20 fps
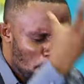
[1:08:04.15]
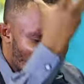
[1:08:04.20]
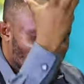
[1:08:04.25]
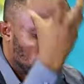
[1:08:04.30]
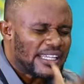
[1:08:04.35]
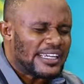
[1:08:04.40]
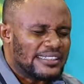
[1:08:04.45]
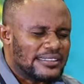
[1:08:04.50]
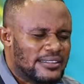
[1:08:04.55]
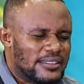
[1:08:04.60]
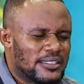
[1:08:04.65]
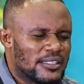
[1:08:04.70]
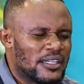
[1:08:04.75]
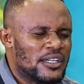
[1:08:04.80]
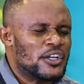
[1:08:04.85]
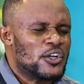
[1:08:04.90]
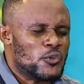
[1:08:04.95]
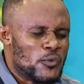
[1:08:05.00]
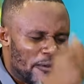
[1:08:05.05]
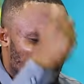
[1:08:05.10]
impotent
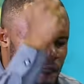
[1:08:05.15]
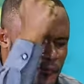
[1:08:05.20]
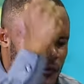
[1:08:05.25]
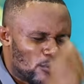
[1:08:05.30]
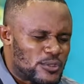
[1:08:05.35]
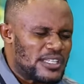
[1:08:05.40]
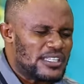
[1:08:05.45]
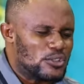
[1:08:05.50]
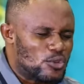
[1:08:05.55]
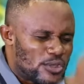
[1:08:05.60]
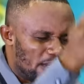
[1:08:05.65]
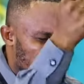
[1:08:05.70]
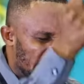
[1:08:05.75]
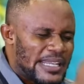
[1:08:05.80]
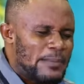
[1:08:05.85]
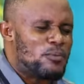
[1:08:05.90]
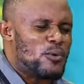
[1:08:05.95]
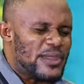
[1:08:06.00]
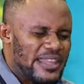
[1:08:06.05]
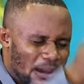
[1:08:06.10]
refusing to
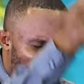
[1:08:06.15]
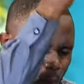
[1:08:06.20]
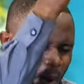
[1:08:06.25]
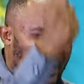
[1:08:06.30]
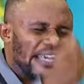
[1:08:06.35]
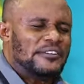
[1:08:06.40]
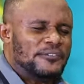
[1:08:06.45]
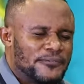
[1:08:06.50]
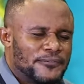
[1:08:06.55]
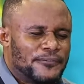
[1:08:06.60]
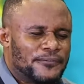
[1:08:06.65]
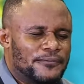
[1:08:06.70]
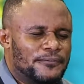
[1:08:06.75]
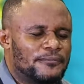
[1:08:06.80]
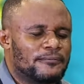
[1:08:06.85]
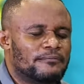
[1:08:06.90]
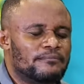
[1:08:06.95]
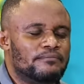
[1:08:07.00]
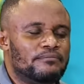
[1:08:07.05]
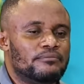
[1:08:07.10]
sleep with a
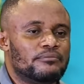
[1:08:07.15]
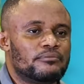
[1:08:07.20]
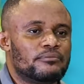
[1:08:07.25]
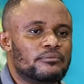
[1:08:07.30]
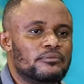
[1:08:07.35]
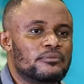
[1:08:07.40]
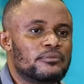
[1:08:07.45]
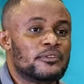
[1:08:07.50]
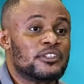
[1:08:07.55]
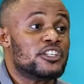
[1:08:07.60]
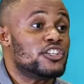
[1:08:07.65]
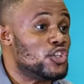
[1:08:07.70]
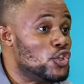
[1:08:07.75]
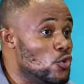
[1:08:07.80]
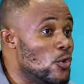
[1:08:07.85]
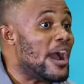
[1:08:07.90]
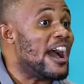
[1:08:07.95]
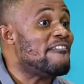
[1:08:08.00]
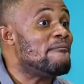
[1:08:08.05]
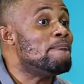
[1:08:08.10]
wife?
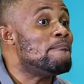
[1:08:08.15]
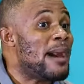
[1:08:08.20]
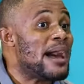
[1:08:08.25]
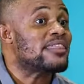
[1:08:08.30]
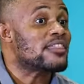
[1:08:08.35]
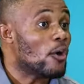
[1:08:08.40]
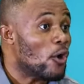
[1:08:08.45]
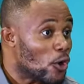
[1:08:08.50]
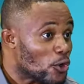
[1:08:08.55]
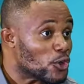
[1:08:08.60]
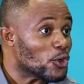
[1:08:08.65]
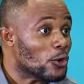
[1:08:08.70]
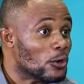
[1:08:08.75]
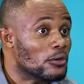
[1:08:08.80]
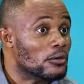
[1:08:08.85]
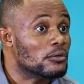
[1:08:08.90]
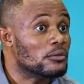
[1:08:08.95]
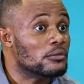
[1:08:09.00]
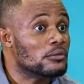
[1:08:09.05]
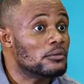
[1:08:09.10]
Do you have mouth
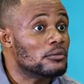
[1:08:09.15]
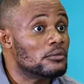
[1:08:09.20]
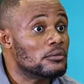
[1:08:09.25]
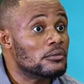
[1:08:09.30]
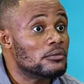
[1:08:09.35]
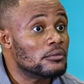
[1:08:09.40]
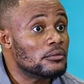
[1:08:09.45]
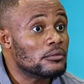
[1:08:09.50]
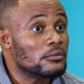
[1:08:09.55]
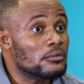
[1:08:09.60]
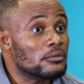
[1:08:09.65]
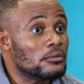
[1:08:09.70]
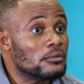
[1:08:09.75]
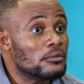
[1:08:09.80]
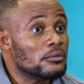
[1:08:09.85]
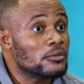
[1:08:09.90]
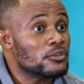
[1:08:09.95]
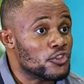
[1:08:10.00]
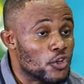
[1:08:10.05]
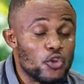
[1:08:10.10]
odor?
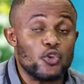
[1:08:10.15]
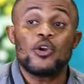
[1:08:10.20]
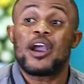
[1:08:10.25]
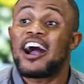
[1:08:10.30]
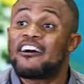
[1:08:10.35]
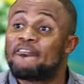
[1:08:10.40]
Do